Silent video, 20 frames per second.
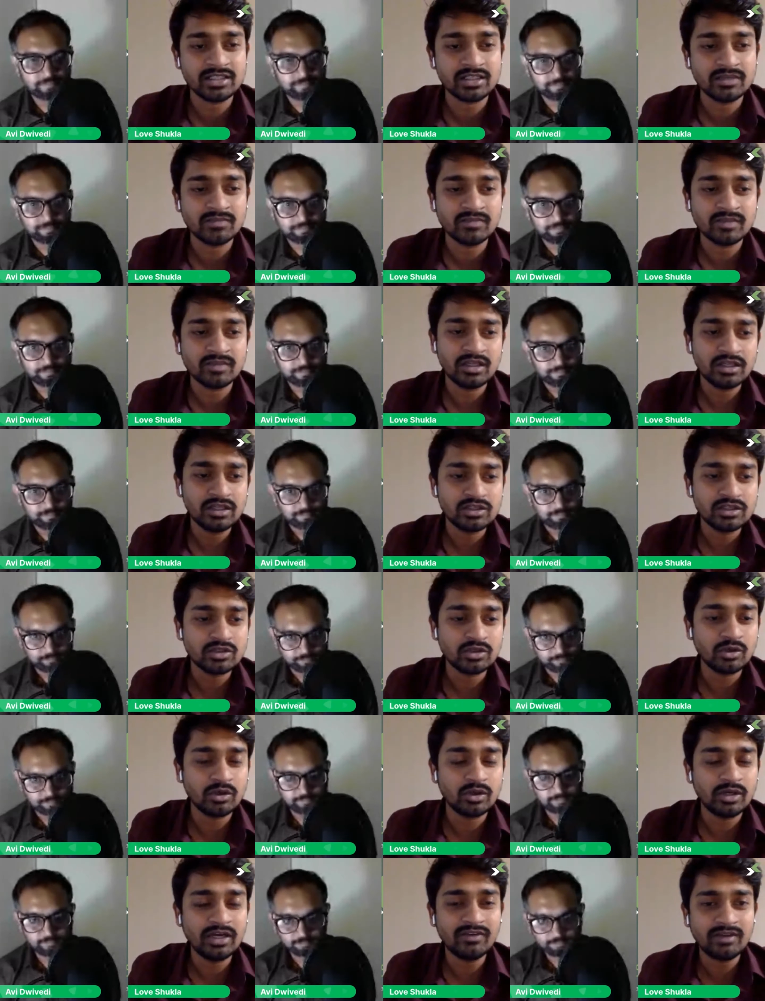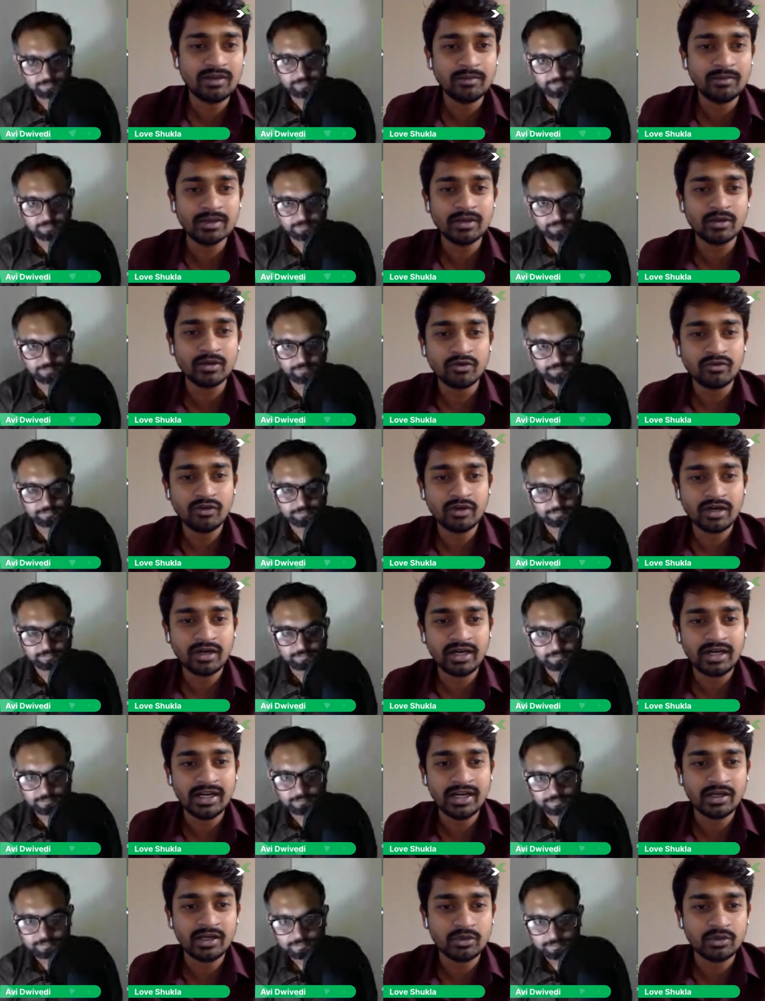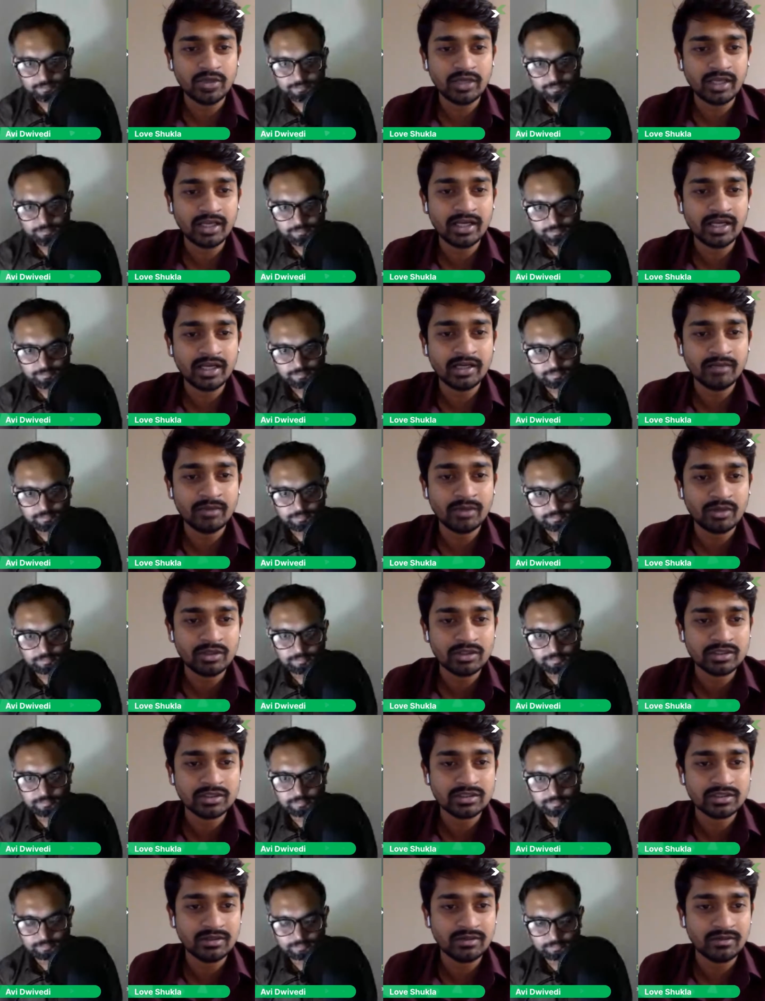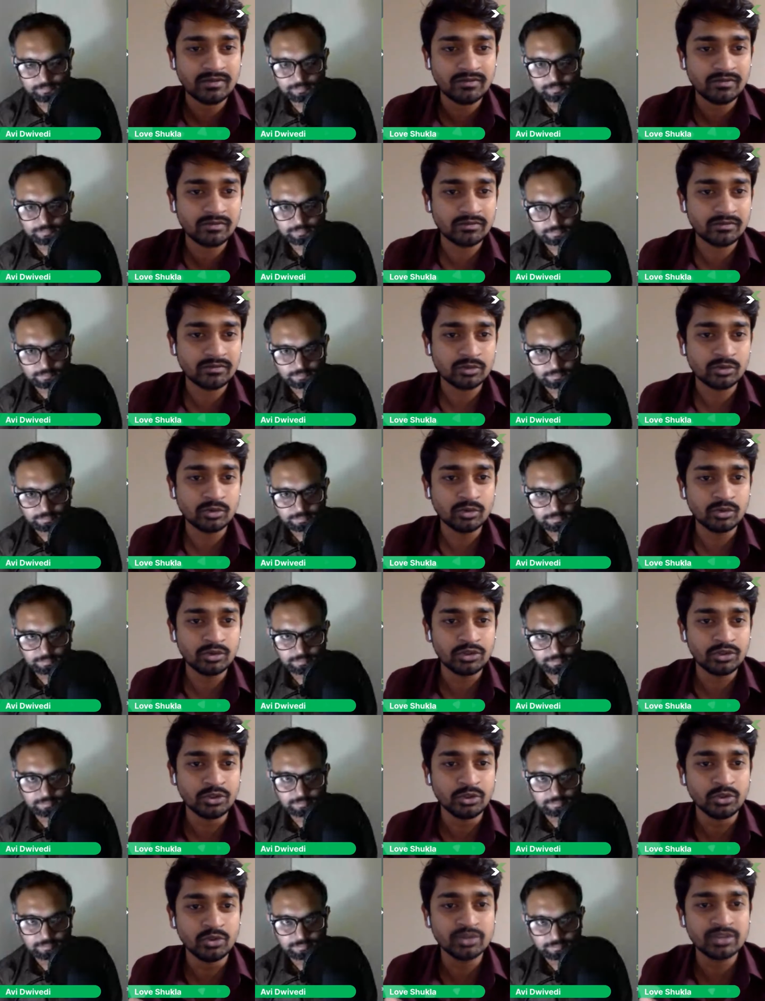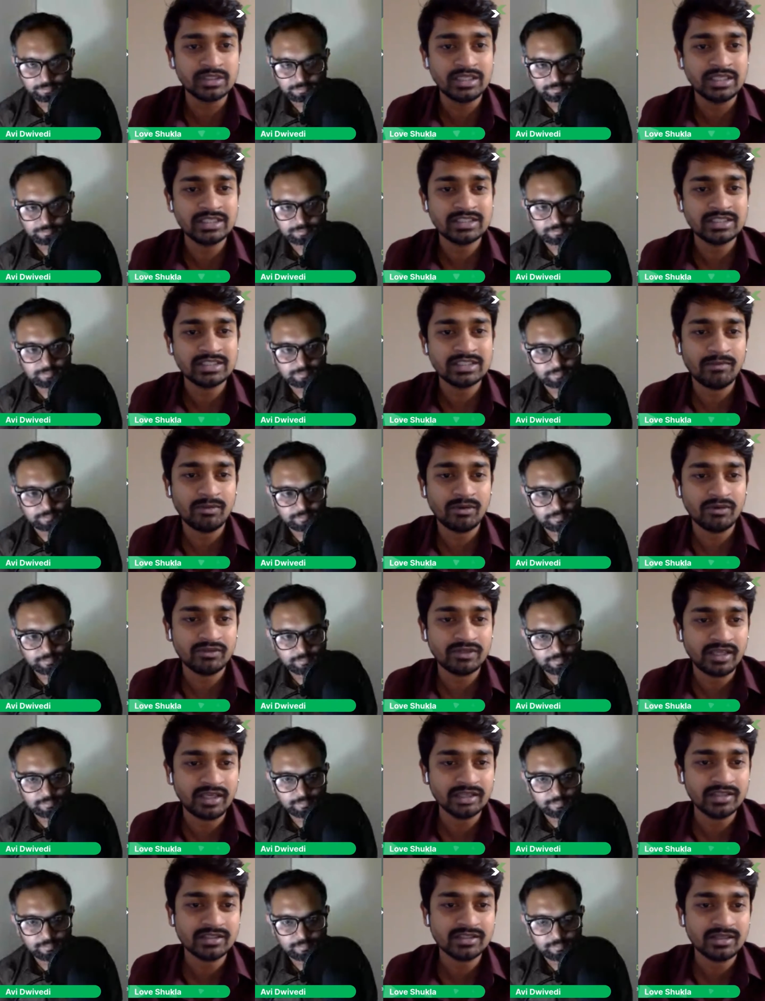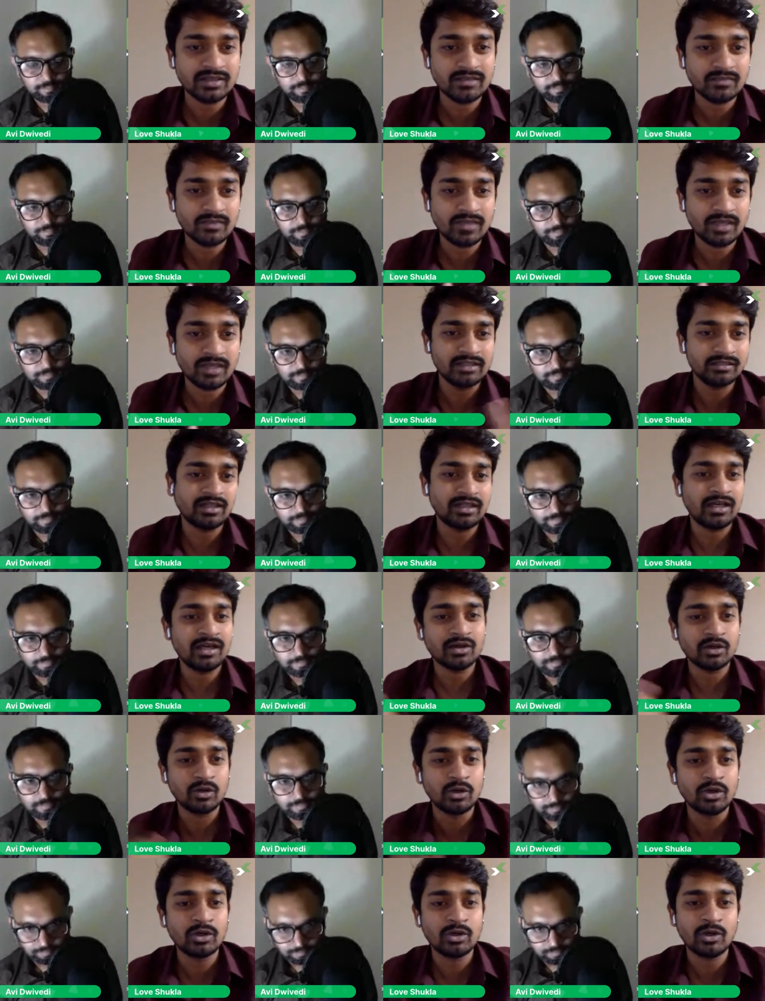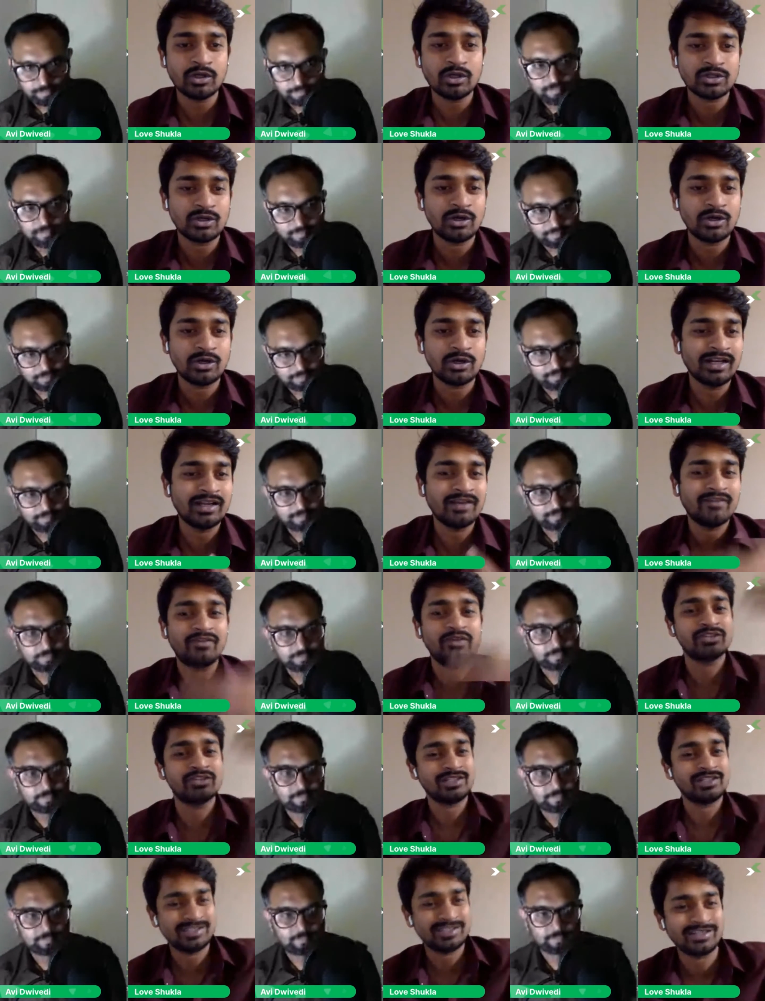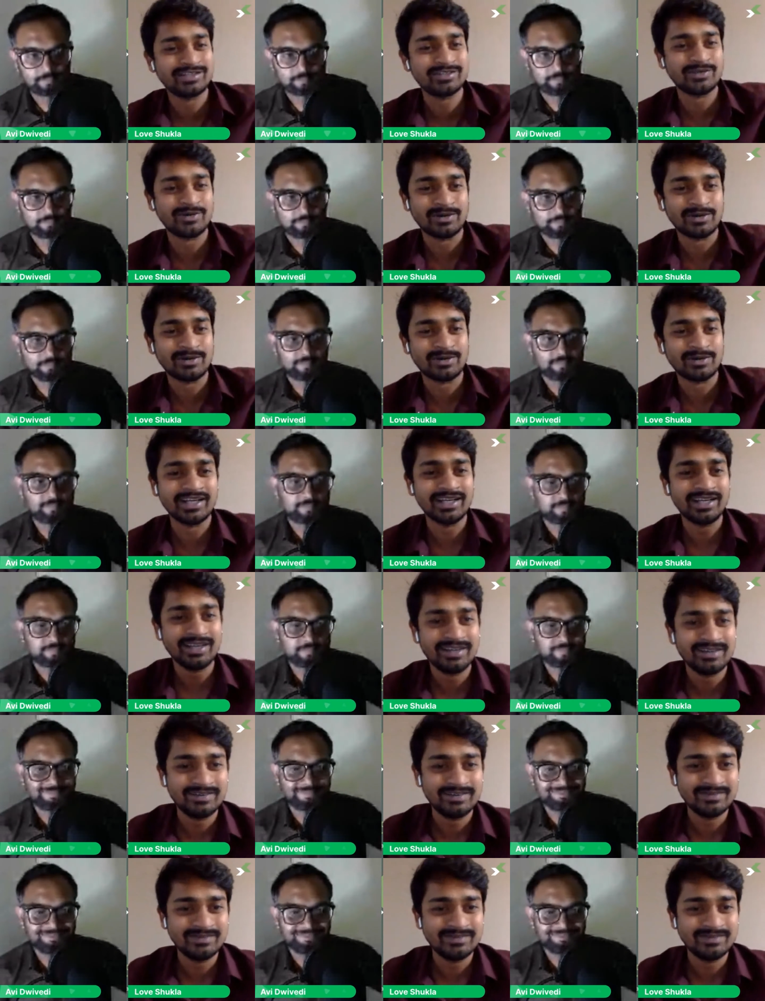Speaker 1: rates. So it will be good for India to take it up because to use these type of things in a good cause or in a futuristic cause,